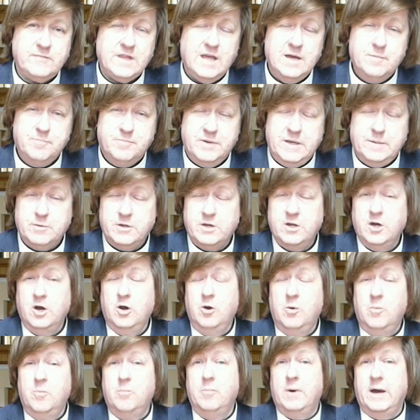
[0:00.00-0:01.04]
And people at
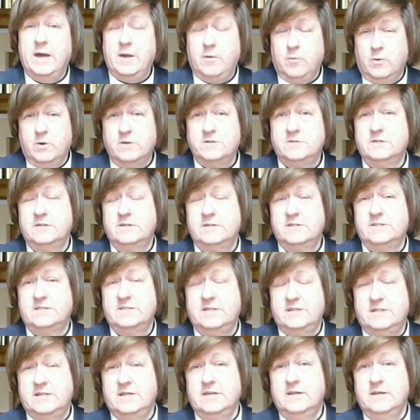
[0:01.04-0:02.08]
home might want to
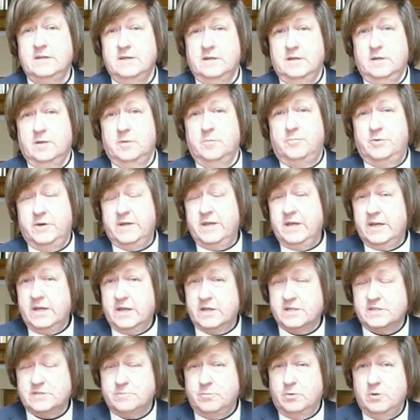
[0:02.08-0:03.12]
consider
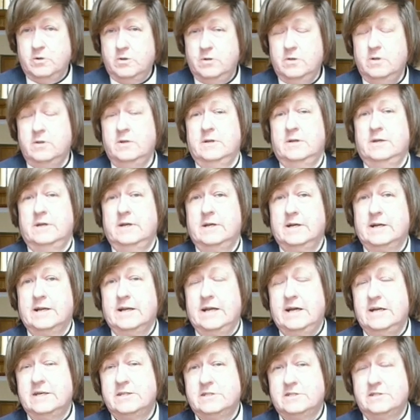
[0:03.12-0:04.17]
bringing a small
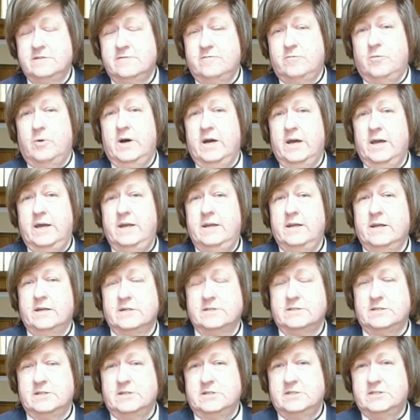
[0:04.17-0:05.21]
glass of wine
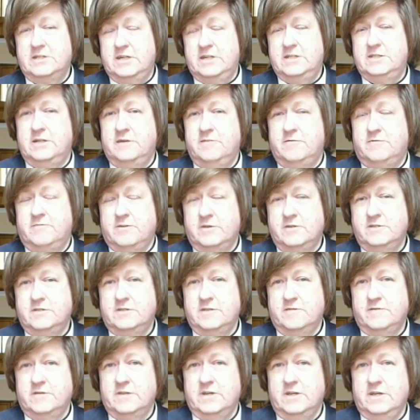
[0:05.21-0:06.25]
as they sit in
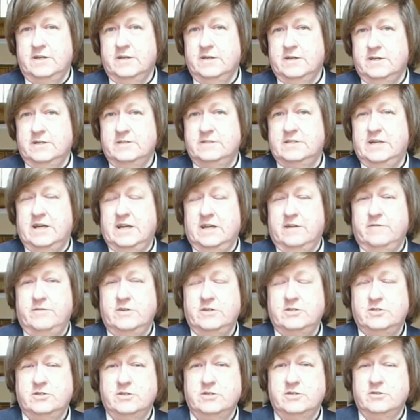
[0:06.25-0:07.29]
front of the
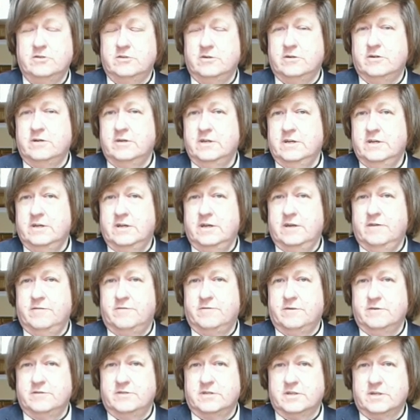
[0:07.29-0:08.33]
television or in
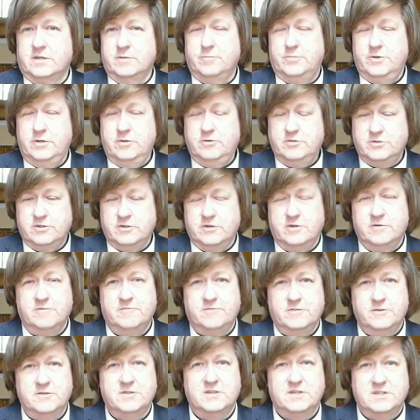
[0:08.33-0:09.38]
front of the computer or in
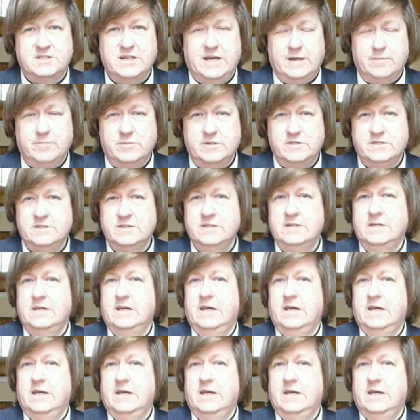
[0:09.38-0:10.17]
front of the tablet.